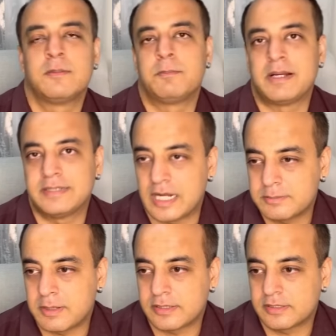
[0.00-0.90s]
By
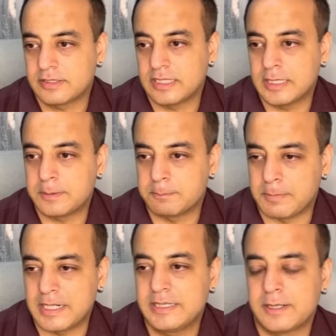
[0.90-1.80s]
that matter, it
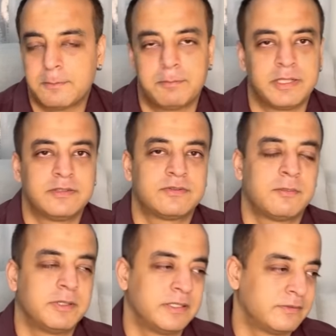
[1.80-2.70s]
might bring
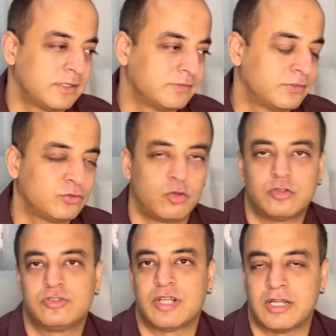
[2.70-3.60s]
some hindrances or
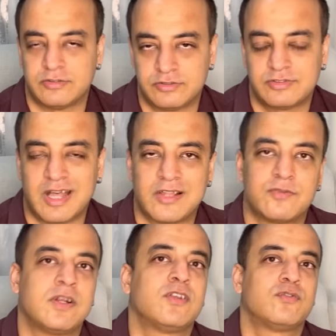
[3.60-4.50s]
challenges as
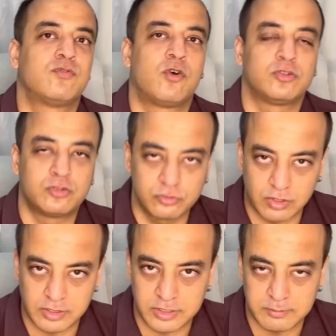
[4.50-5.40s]
far as fortune
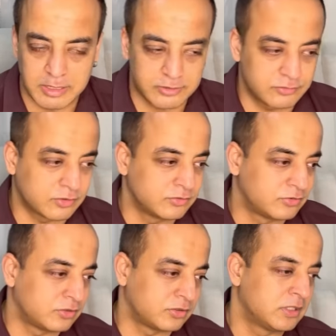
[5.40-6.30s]
related matters are
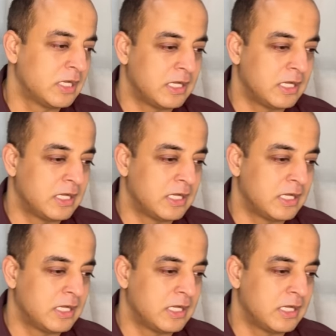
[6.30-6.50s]
concerned,